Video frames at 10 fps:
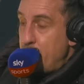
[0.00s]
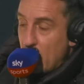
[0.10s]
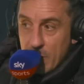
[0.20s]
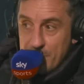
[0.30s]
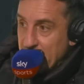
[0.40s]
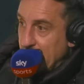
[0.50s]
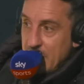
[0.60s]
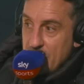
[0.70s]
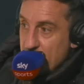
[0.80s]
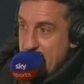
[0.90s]
But
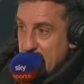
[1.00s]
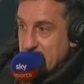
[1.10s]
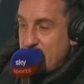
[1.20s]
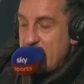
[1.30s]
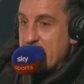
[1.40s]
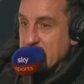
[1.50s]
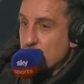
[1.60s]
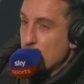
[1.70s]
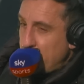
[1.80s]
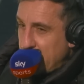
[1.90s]
the reality of it is,
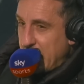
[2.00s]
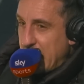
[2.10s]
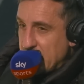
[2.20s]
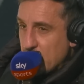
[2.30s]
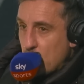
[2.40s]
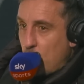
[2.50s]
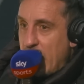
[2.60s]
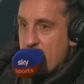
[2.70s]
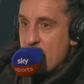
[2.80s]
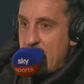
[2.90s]
something isn't
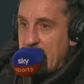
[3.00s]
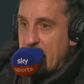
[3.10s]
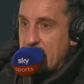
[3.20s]
quite right.